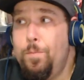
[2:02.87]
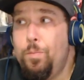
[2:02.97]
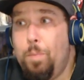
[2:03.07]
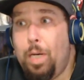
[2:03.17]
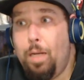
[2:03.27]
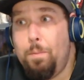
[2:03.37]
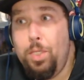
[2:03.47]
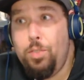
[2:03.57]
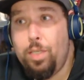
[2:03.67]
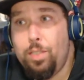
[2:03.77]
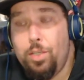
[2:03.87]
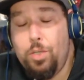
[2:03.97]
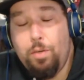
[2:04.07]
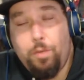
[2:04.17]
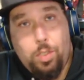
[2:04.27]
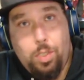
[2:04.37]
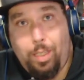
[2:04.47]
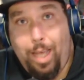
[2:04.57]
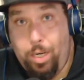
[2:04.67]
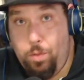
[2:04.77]
But music is a universal
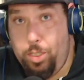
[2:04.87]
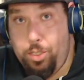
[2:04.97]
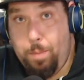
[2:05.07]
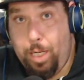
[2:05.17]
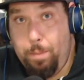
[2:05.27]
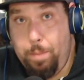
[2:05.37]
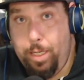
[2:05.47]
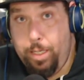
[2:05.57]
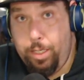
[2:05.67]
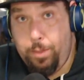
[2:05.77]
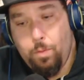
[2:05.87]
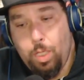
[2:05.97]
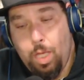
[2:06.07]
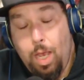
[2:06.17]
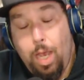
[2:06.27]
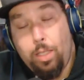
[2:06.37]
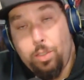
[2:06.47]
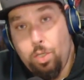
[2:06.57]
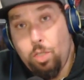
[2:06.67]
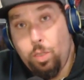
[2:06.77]
language, in my opinion. And the
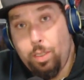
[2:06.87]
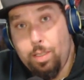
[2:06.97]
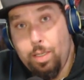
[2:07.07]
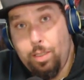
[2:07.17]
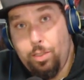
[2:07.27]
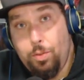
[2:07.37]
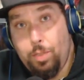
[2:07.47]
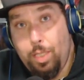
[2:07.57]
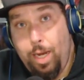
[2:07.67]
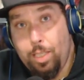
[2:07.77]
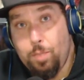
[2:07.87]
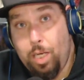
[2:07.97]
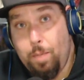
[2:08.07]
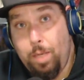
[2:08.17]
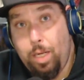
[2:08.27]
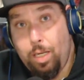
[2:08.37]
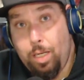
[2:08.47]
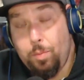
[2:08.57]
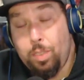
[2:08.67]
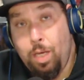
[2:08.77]
song we're listening to today is by a man
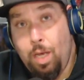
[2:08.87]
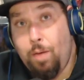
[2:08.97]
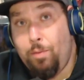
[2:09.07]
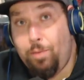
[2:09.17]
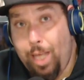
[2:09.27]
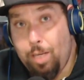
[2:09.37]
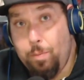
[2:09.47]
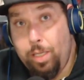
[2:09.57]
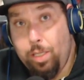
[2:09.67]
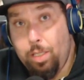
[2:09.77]
named Vladimir